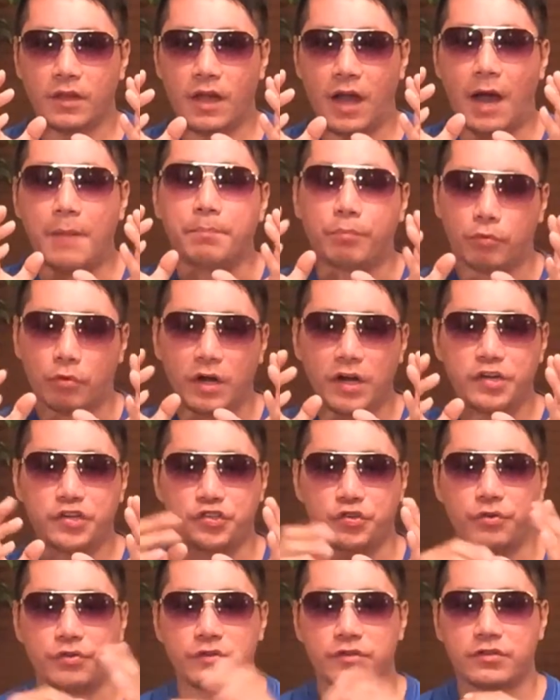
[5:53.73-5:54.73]

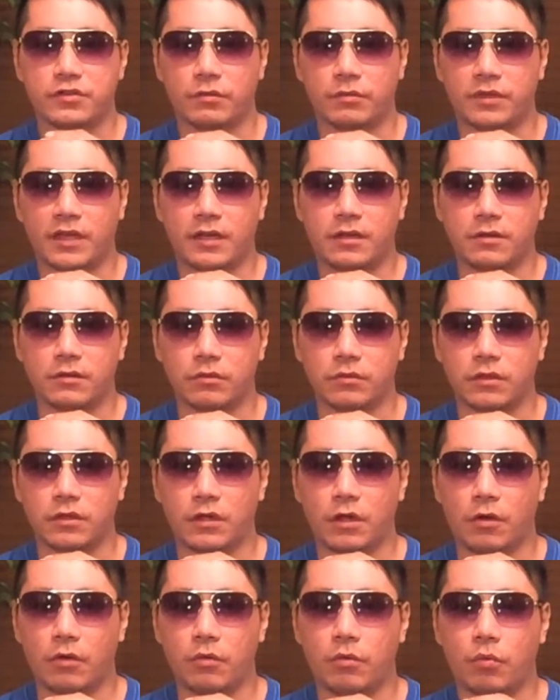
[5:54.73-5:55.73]
operations so they could
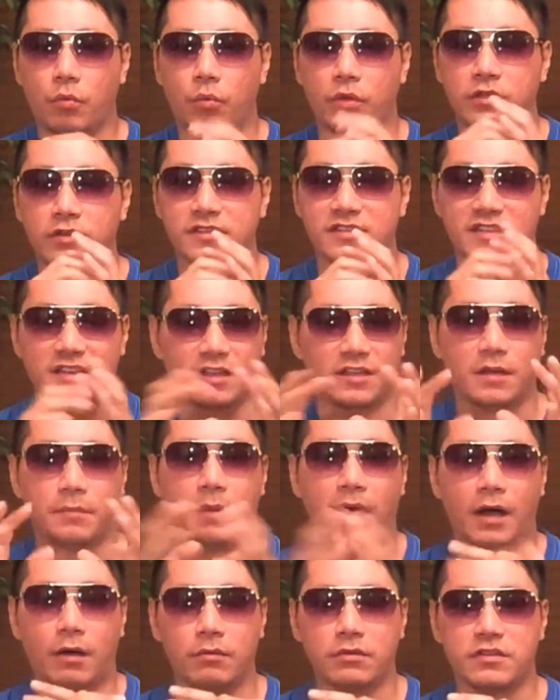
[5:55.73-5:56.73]
know when to send them
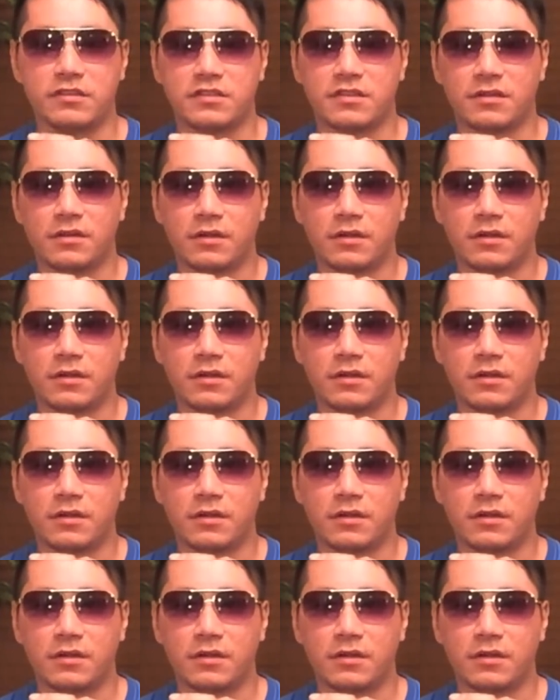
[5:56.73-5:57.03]
out.